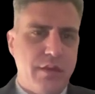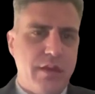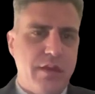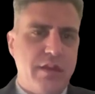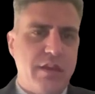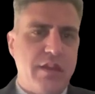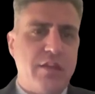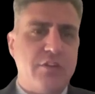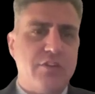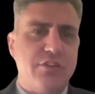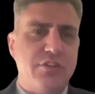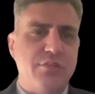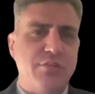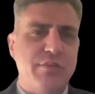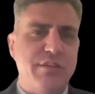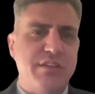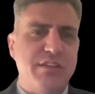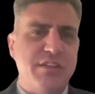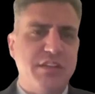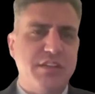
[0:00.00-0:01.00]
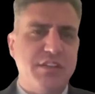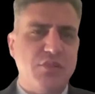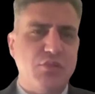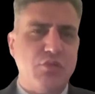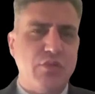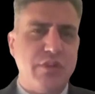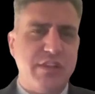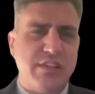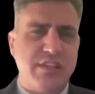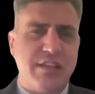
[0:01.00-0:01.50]
And here's a business
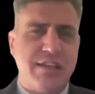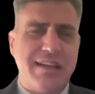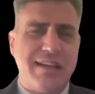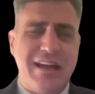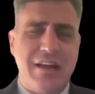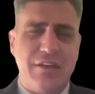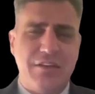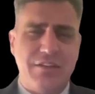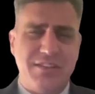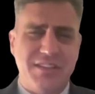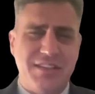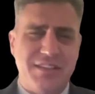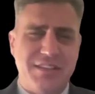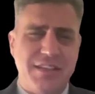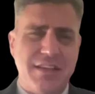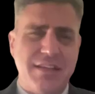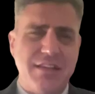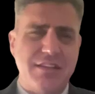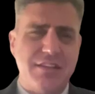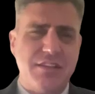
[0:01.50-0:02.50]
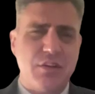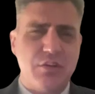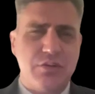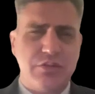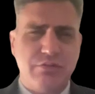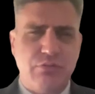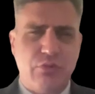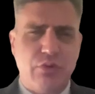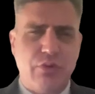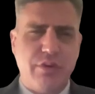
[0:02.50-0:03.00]
risk analysis, and this
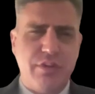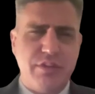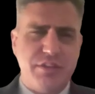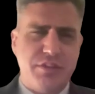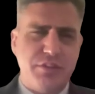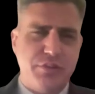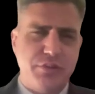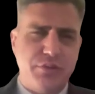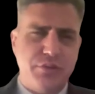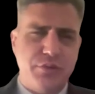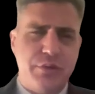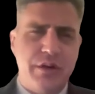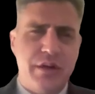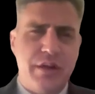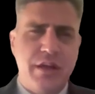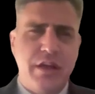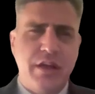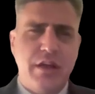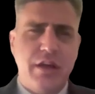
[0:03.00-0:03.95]
goes more into